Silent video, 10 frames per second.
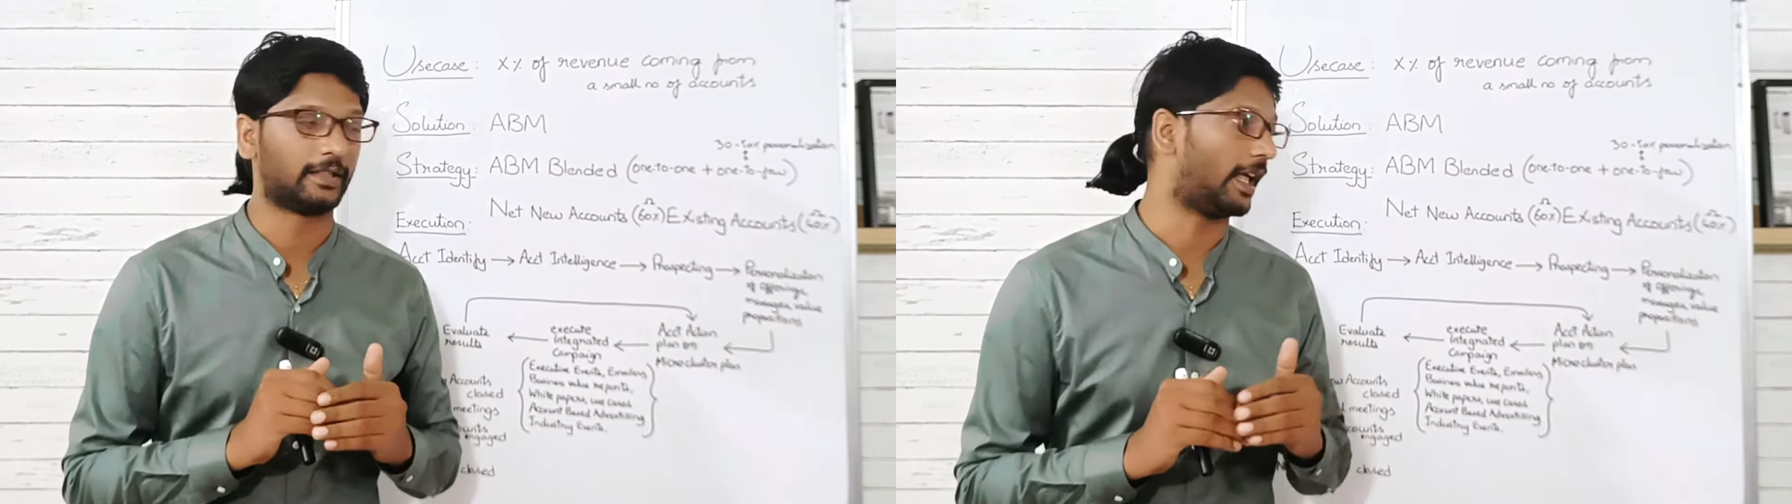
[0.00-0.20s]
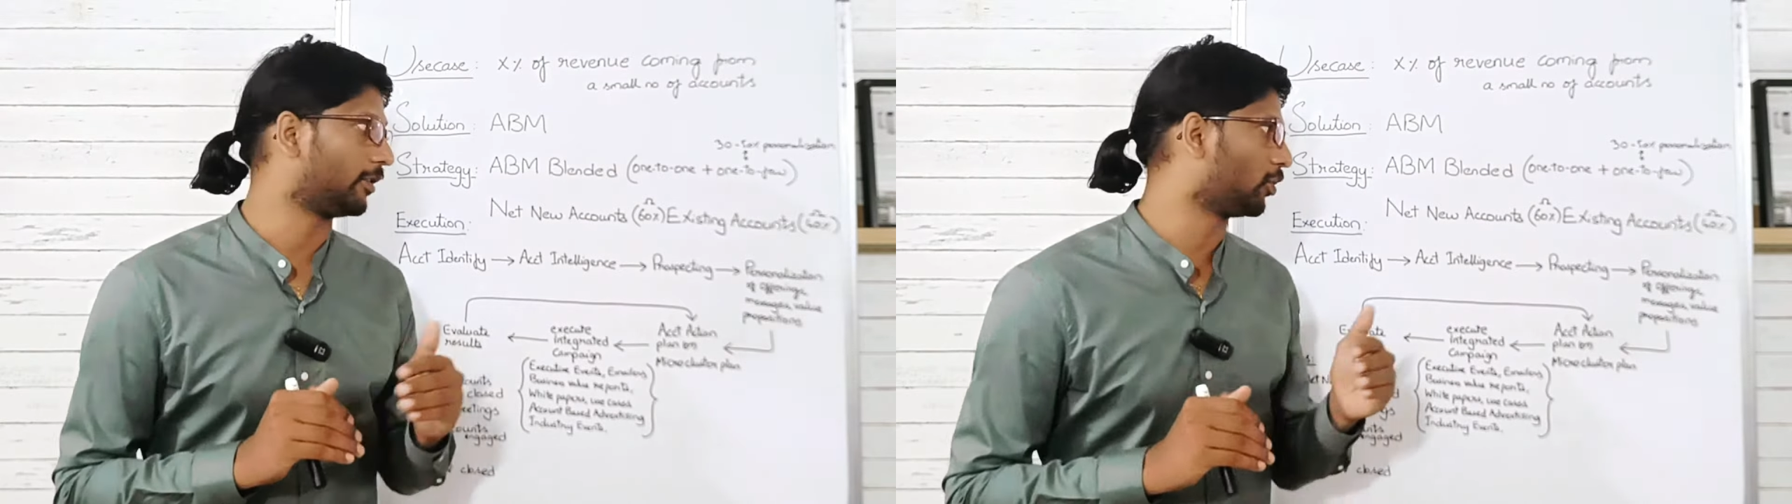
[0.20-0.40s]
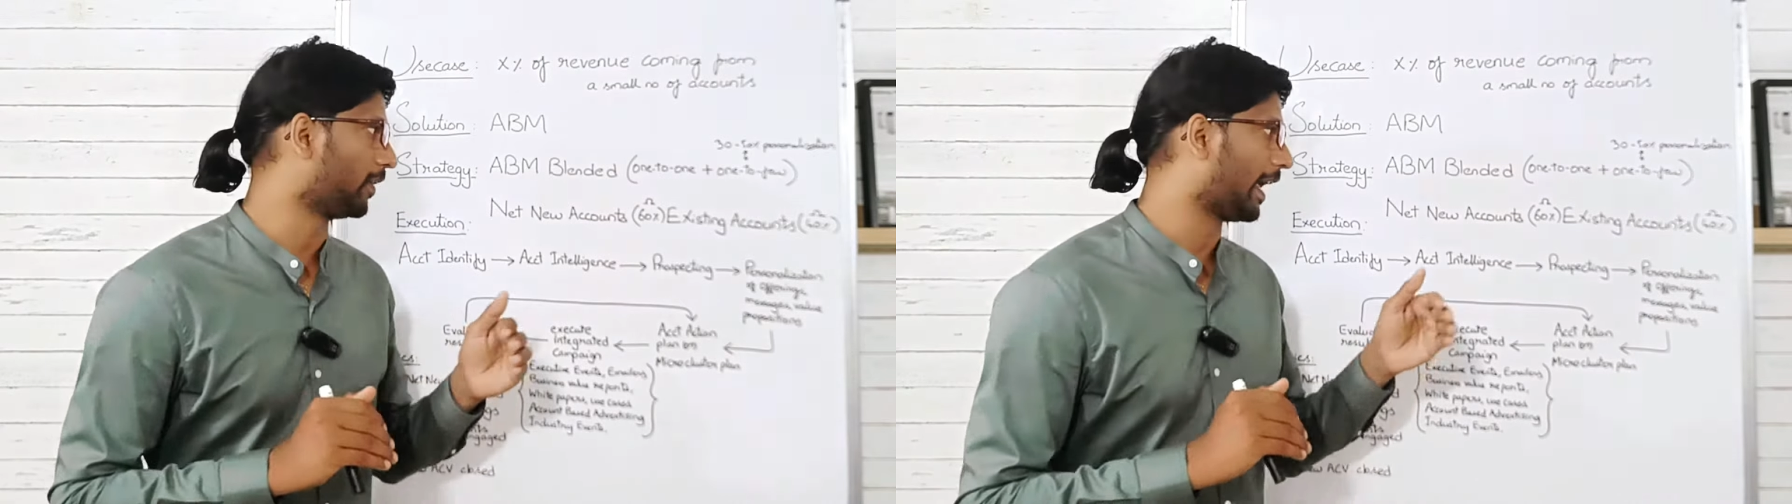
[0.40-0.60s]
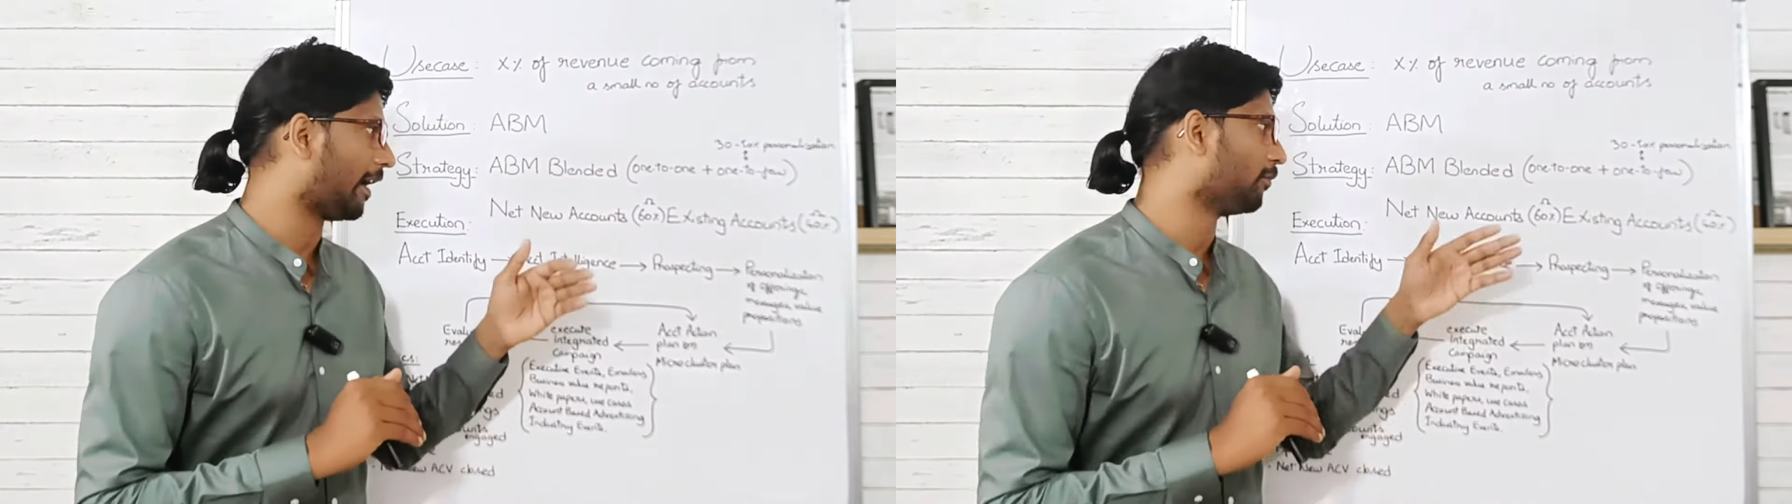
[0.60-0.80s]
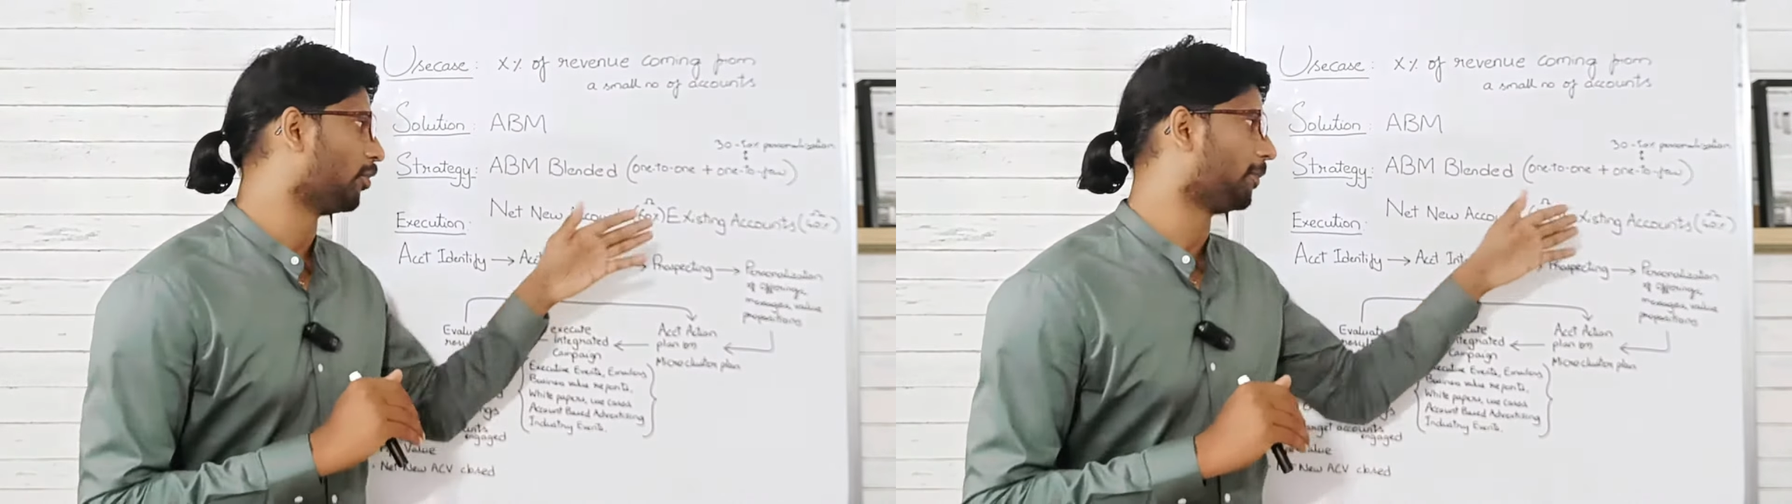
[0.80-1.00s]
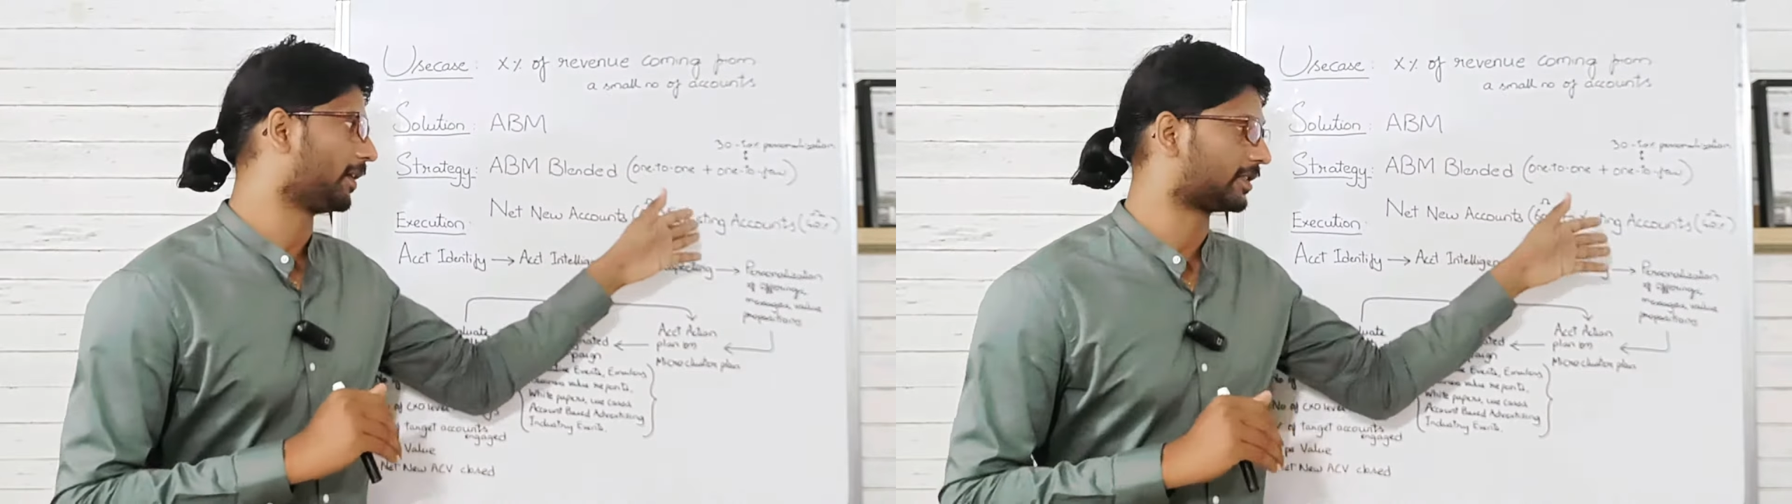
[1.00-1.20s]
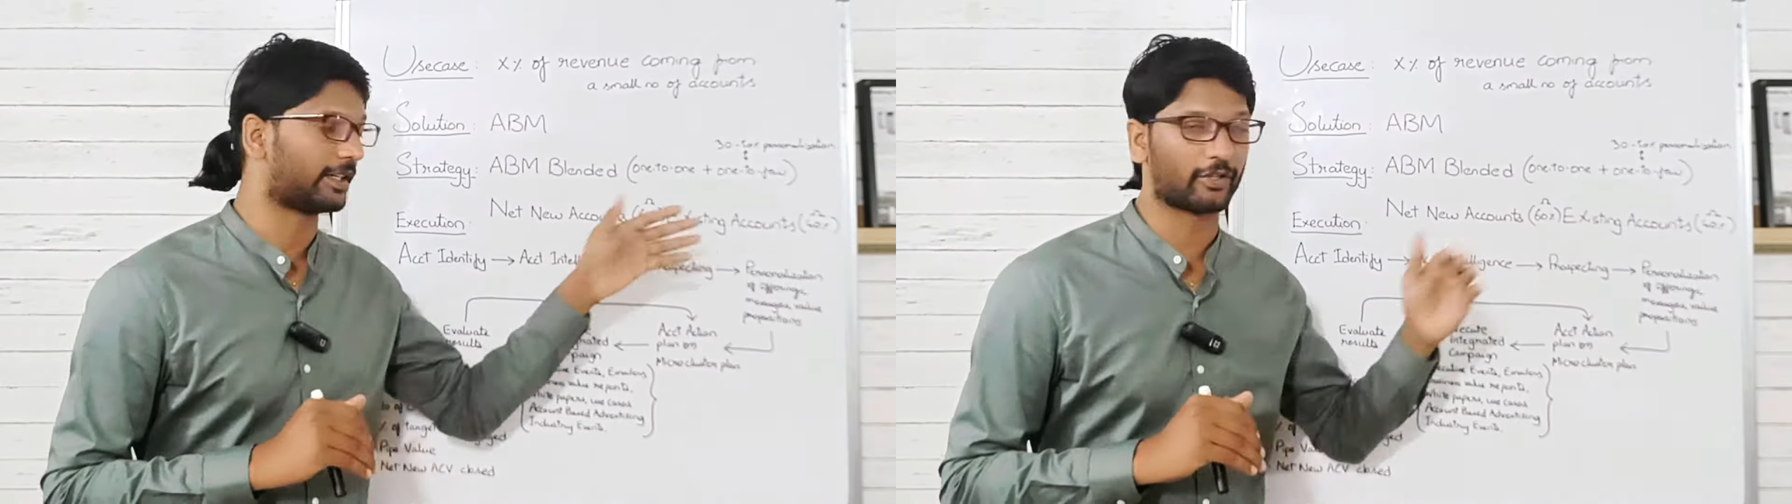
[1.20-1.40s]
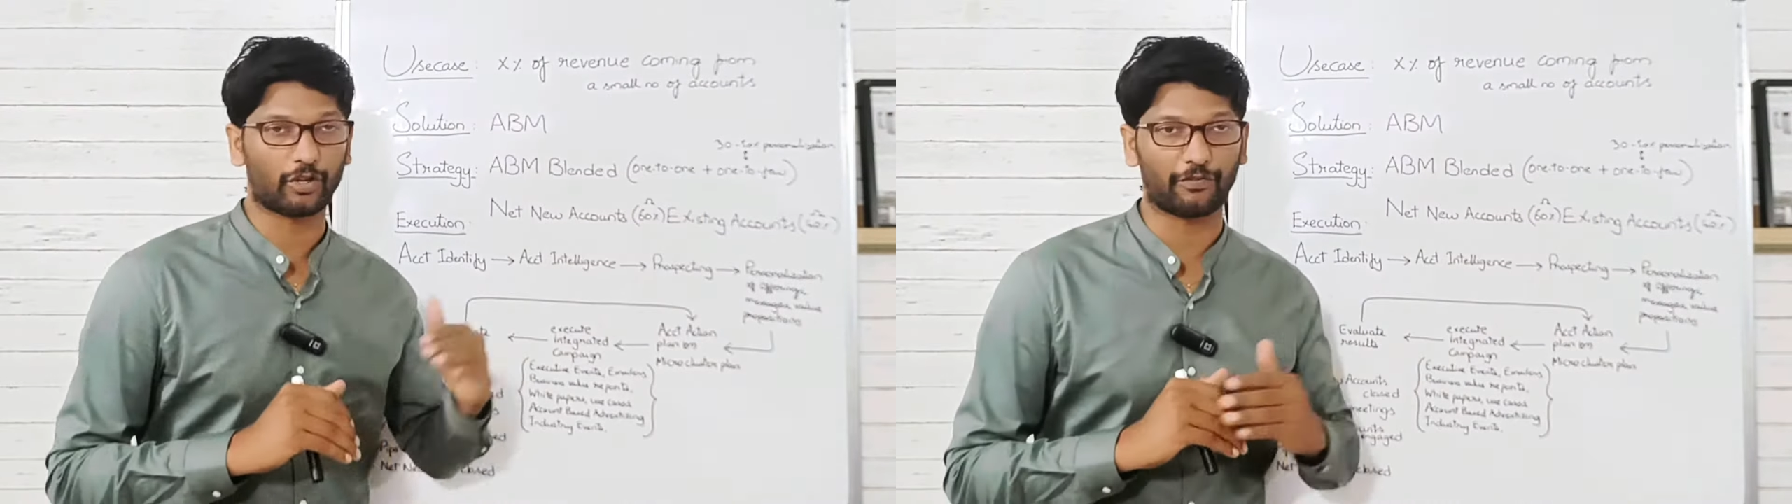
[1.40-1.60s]
then you will have more
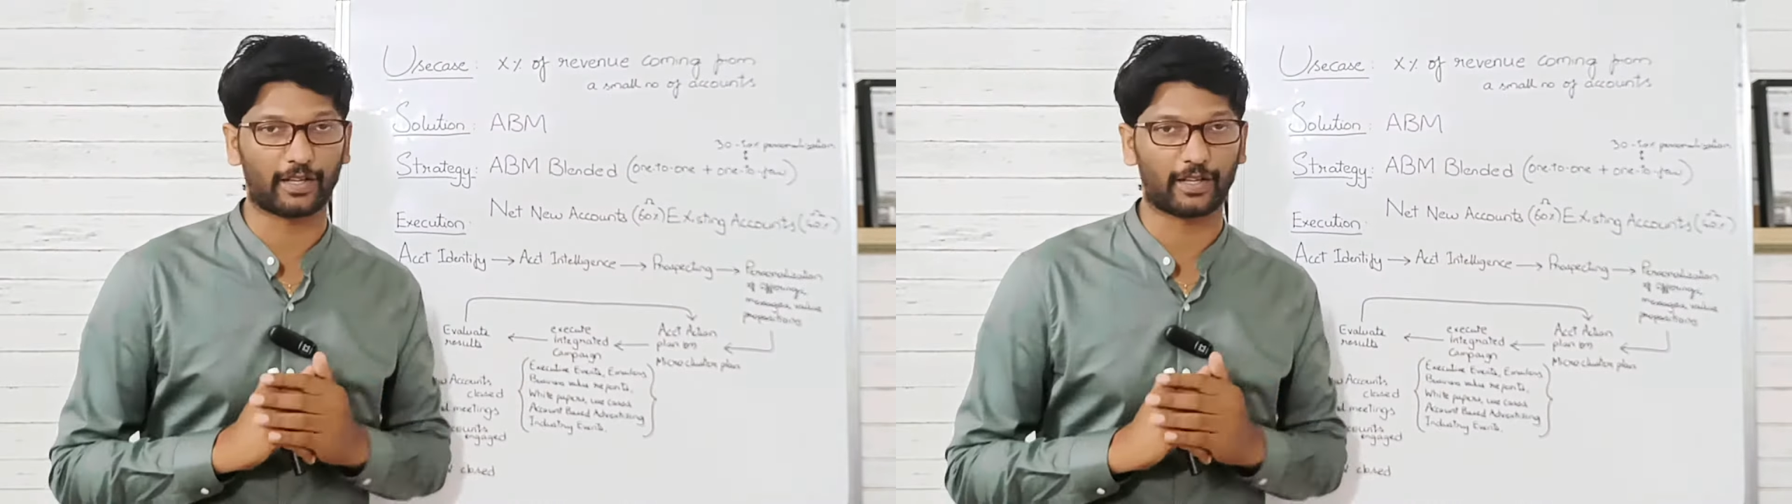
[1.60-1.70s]
percentage of